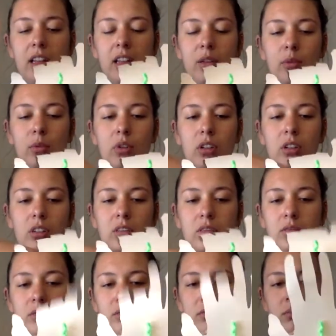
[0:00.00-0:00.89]
it will
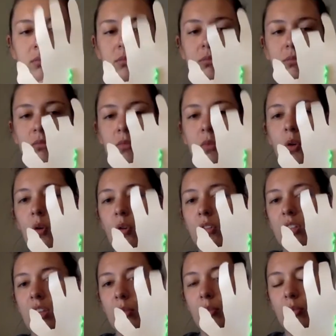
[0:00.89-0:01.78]
hold
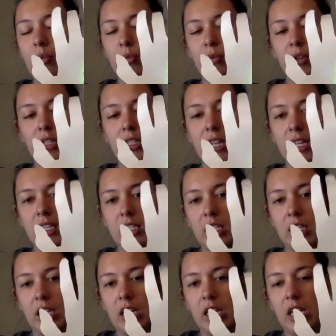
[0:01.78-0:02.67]
up real
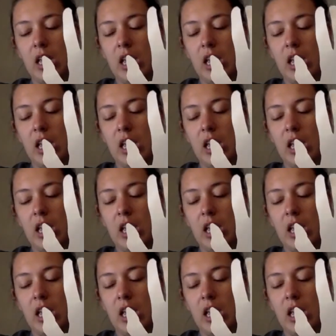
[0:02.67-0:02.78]
nicely.